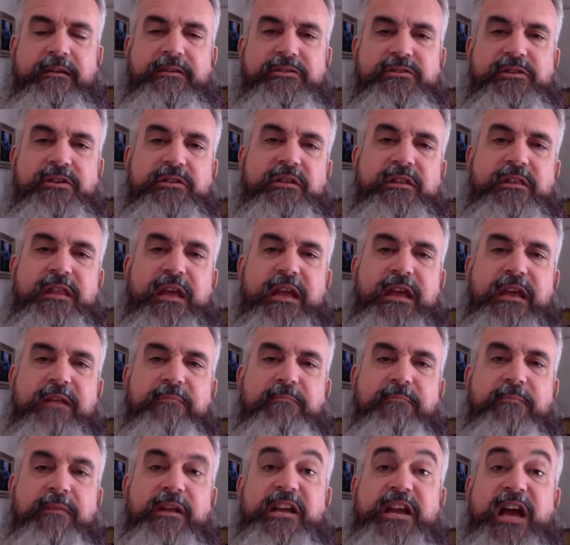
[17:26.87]
so that they
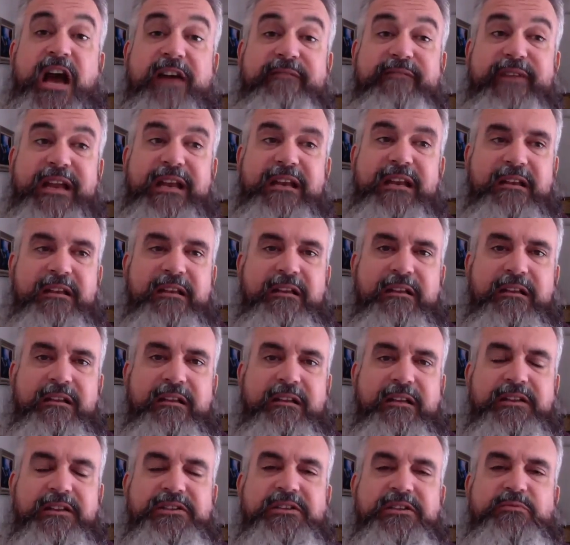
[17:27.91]
can covet,
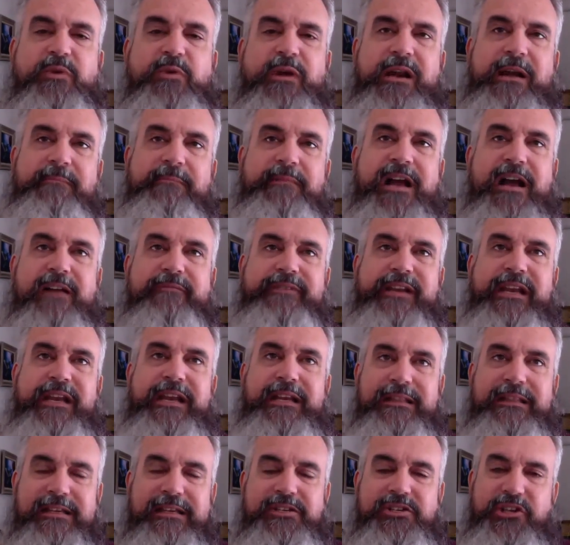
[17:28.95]
this is what I'm
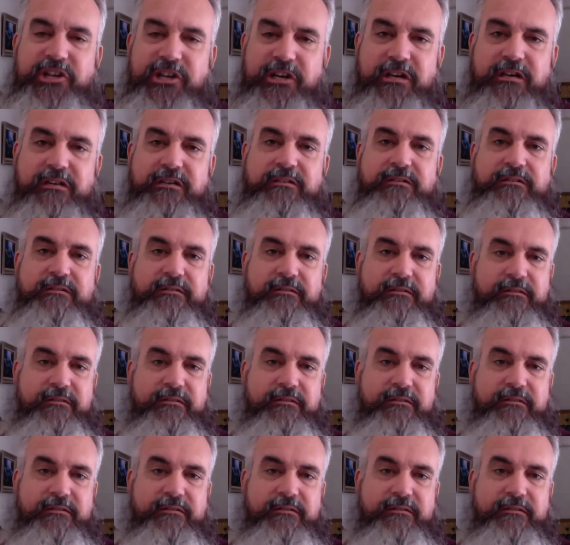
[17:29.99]
coveting this year.